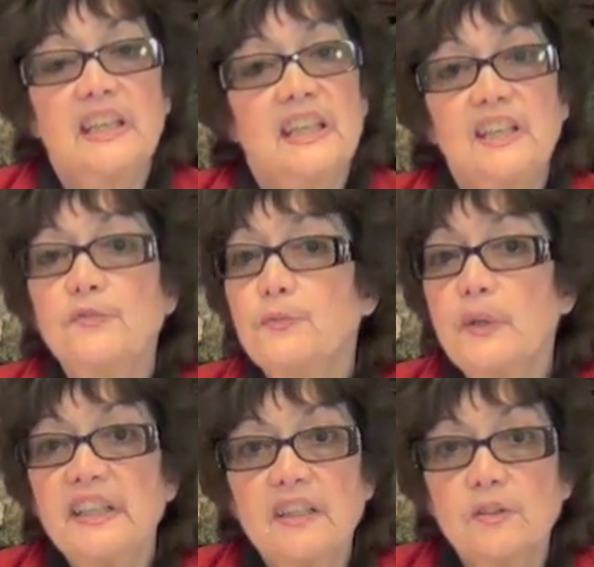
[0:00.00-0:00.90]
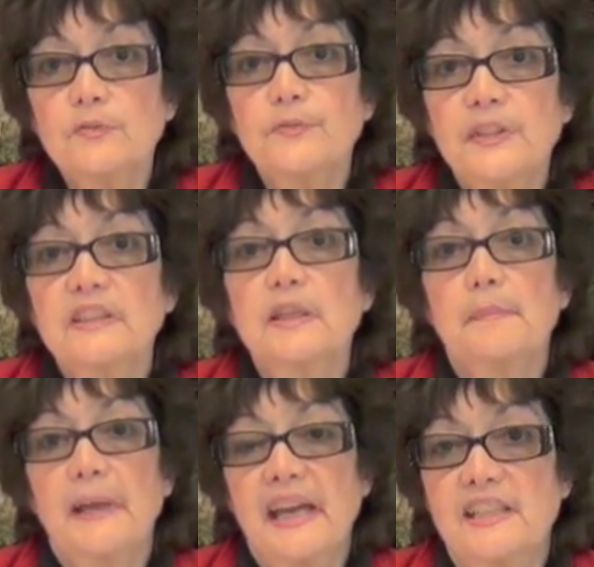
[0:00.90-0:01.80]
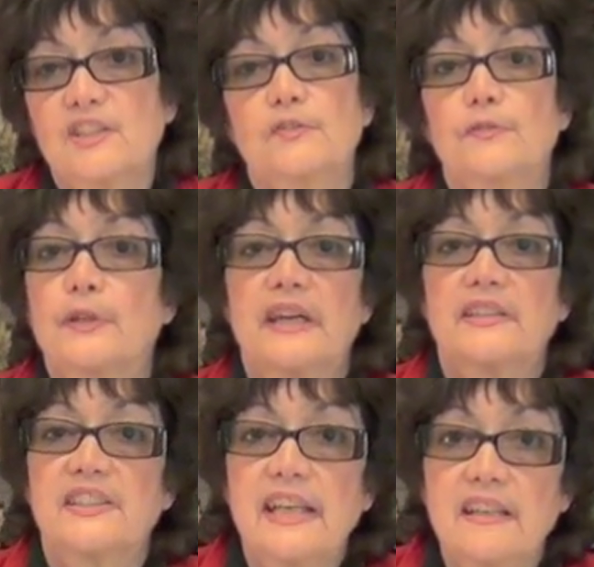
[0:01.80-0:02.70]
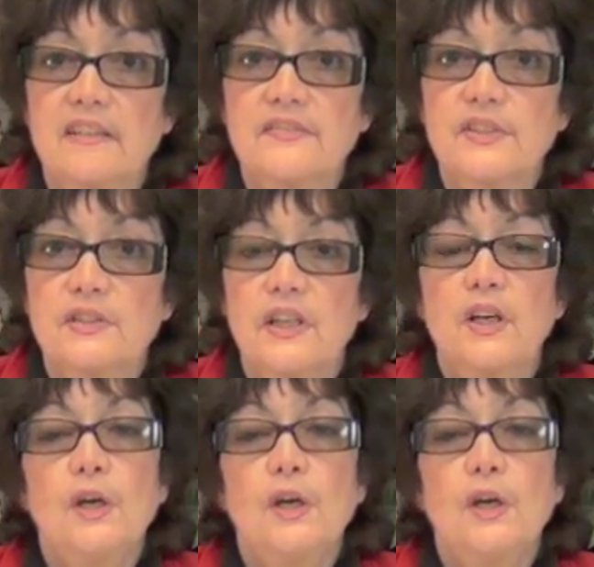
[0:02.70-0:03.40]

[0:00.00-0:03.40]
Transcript: If we don't feel compassion for ourselves,